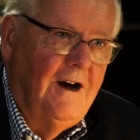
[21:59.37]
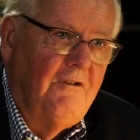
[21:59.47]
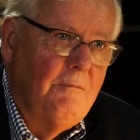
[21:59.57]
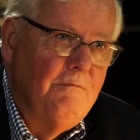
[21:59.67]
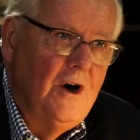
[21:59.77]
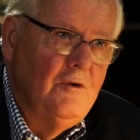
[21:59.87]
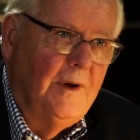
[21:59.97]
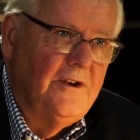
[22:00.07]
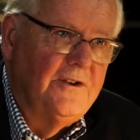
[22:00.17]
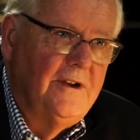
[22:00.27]
a
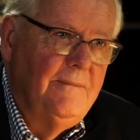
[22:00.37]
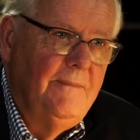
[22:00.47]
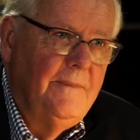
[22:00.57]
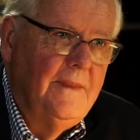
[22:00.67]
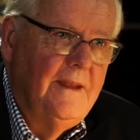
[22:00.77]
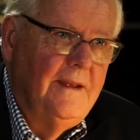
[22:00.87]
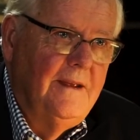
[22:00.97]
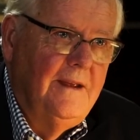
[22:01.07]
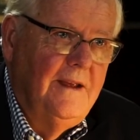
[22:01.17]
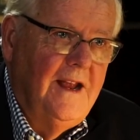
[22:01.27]
moment,
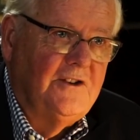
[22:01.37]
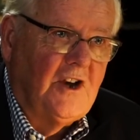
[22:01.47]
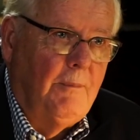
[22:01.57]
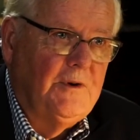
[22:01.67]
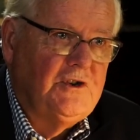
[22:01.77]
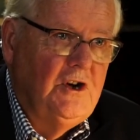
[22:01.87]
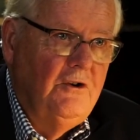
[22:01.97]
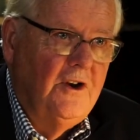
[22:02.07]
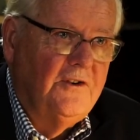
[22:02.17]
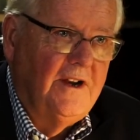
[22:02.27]
its
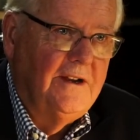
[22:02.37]
opportunity,